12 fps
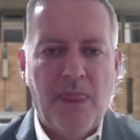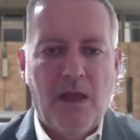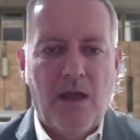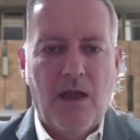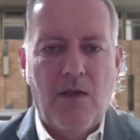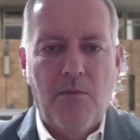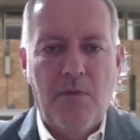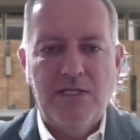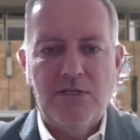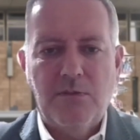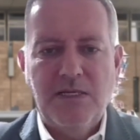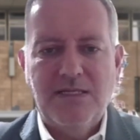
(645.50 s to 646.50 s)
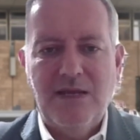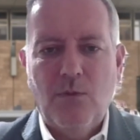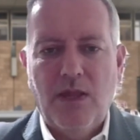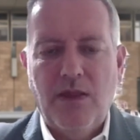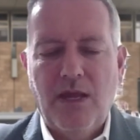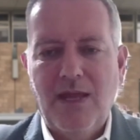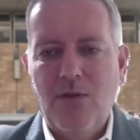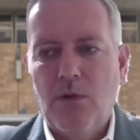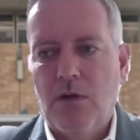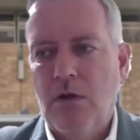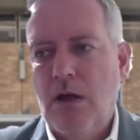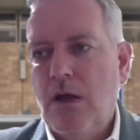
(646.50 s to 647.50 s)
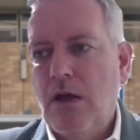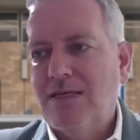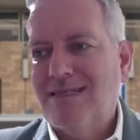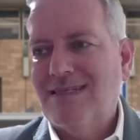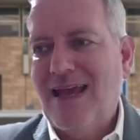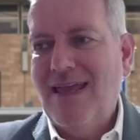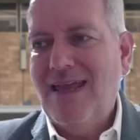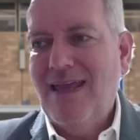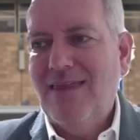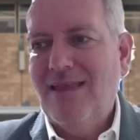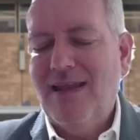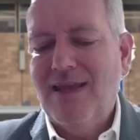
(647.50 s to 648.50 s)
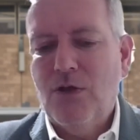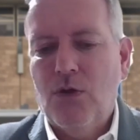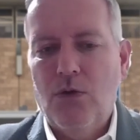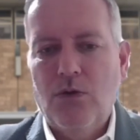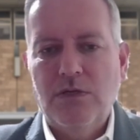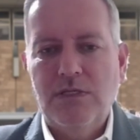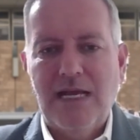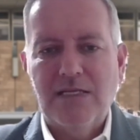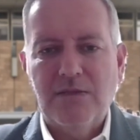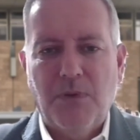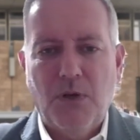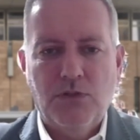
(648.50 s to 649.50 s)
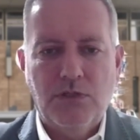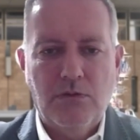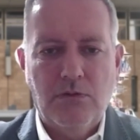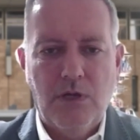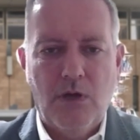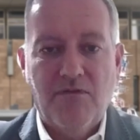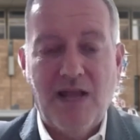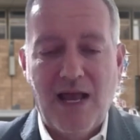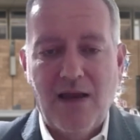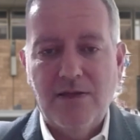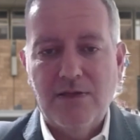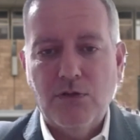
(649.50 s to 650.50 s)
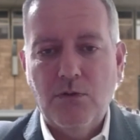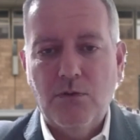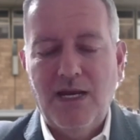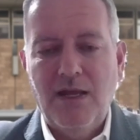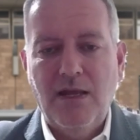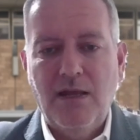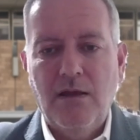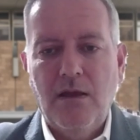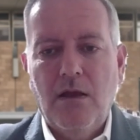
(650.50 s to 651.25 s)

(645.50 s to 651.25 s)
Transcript: Remains to be seen whether he will stay in the Likud as opposed to Yoav Gallant, who, when he